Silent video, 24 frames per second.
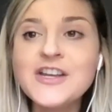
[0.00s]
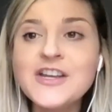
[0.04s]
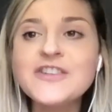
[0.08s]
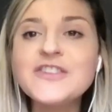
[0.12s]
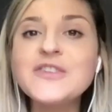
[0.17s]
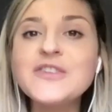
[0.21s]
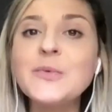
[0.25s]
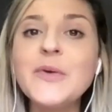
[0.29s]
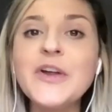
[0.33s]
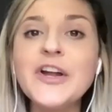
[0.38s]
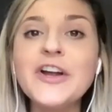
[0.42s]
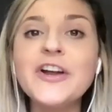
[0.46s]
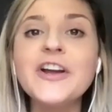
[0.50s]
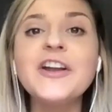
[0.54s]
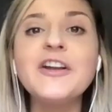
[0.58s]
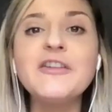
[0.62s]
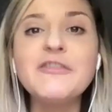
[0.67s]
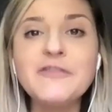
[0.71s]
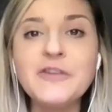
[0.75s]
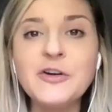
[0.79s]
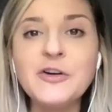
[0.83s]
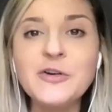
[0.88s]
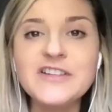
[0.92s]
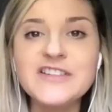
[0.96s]
So we are going to
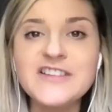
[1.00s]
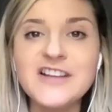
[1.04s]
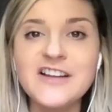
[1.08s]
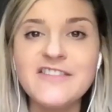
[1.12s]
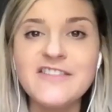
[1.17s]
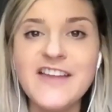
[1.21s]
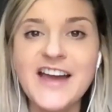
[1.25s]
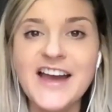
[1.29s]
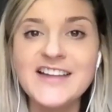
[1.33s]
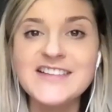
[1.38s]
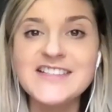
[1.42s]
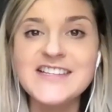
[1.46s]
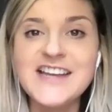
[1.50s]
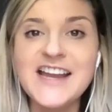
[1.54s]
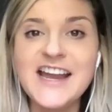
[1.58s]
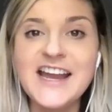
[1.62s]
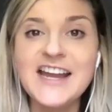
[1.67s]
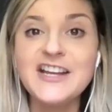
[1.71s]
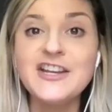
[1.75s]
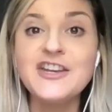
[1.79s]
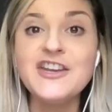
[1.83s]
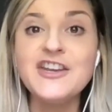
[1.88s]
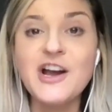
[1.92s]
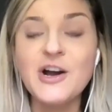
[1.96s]
focus on that
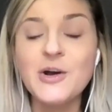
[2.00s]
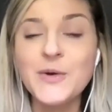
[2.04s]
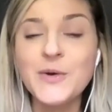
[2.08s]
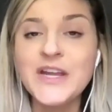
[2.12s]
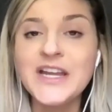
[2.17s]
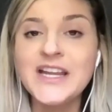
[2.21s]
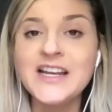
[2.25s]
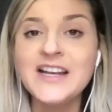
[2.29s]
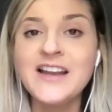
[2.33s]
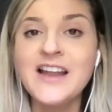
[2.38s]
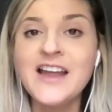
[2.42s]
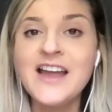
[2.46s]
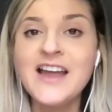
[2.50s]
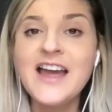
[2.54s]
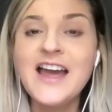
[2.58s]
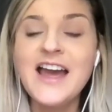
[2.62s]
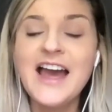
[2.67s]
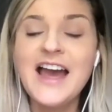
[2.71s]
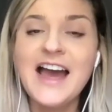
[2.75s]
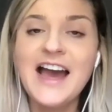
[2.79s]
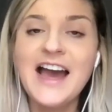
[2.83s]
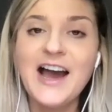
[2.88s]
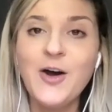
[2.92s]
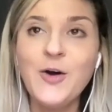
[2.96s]
today, knowing
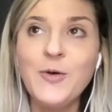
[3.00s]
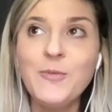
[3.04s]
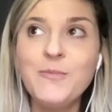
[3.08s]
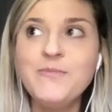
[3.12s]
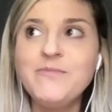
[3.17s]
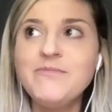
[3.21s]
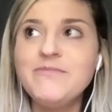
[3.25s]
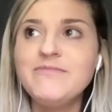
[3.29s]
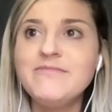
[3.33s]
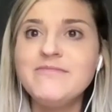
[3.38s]
how